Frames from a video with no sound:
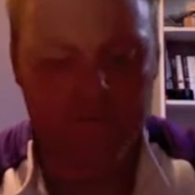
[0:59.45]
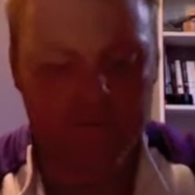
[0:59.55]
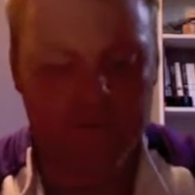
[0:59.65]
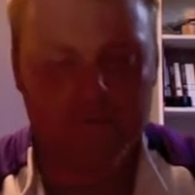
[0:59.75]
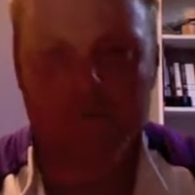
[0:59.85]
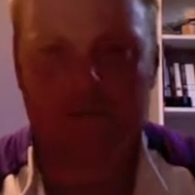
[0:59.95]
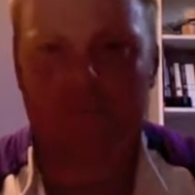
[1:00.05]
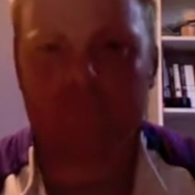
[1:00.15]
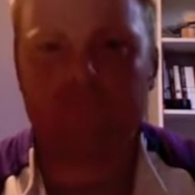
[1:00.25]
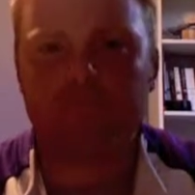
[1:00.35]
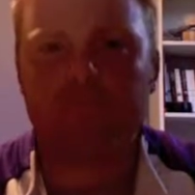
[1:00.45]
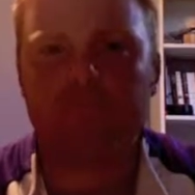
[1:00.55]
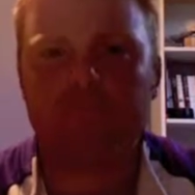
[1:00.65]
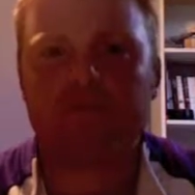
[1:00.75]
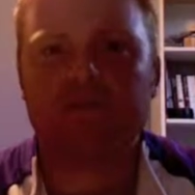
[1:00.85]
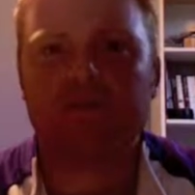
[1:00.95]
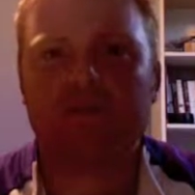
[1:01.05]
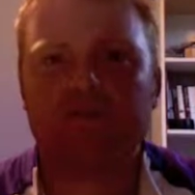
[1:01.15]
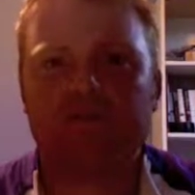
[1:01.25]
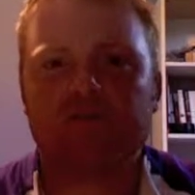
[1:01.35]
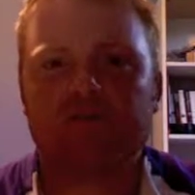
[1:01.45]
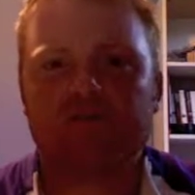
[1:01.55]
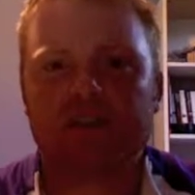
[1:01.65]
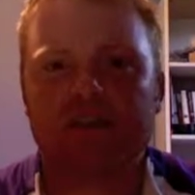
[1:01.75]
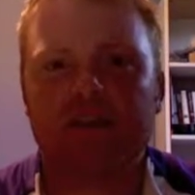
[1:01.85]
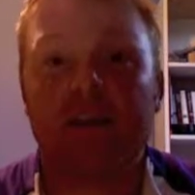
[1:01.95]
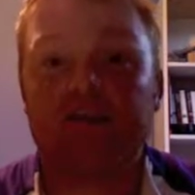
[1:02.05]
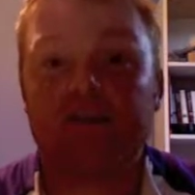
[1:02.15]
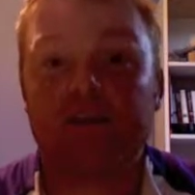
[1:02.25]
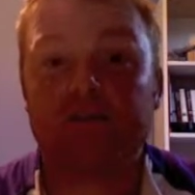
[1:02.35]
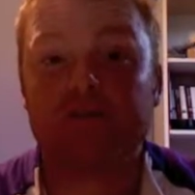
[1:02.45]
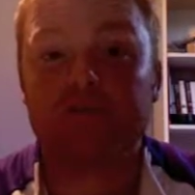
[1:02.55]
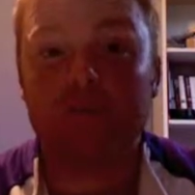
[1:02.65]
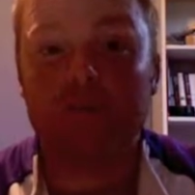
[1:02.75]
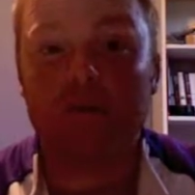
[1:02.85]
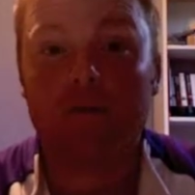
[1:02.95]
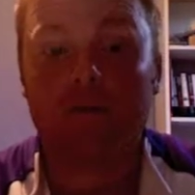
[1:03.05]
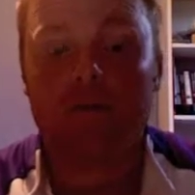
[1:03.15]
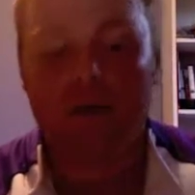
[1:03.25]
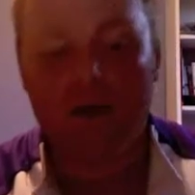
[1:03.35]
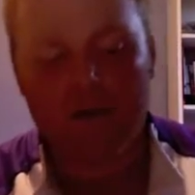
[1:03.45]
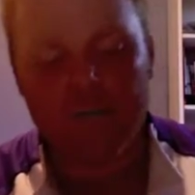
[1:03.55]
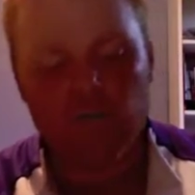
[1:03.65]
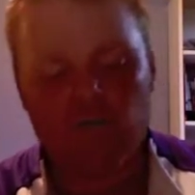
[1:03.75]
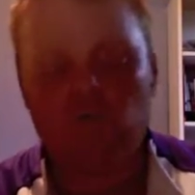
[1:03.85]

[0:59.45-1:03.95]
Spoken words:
to figure out, some things about instructional design and education. First